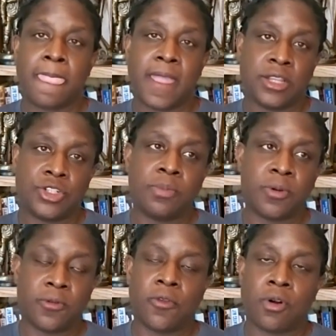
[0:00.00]
as you
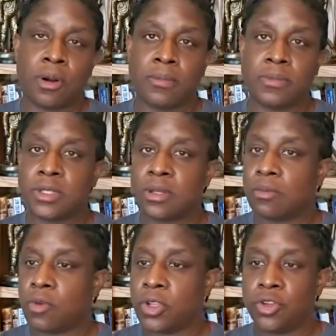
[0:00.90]
performed
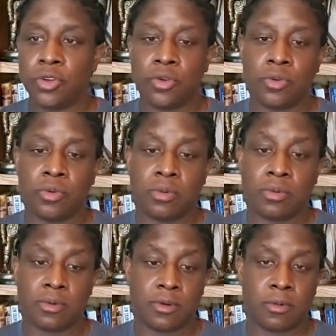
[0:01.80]
when you
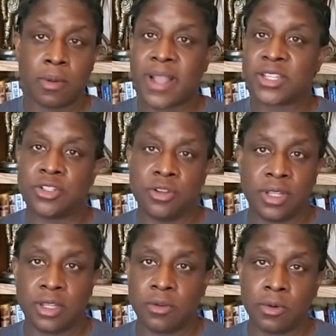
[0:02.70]
were my
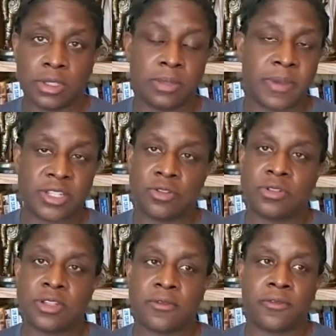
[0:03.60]
student, you were one of the best
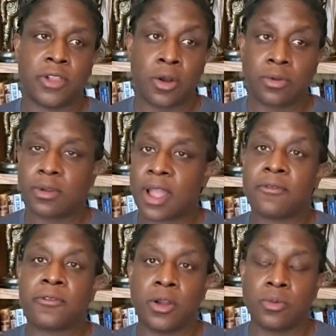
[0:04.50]
students I've, float, I've
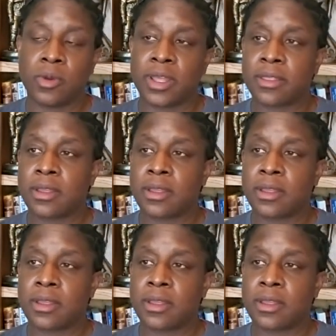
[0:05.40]
flown with,